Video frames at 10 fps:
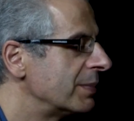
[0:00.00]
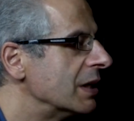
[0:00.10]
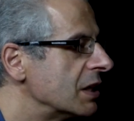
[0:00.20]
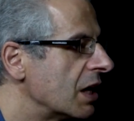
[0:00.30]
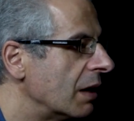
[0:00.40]

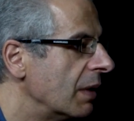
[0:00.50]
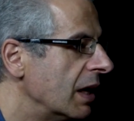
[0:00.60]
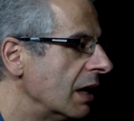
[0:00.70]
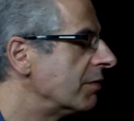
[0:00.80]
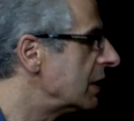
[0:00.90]
but
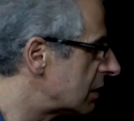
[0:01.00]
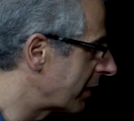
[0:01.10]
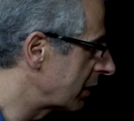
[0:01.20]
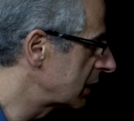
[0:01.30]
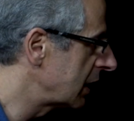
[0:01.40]
if he's
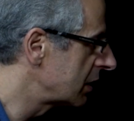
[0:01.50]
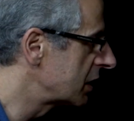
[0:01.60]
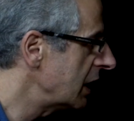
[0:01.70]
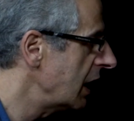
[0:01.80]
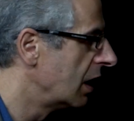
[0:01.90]
found
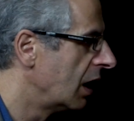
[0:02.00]
guilty,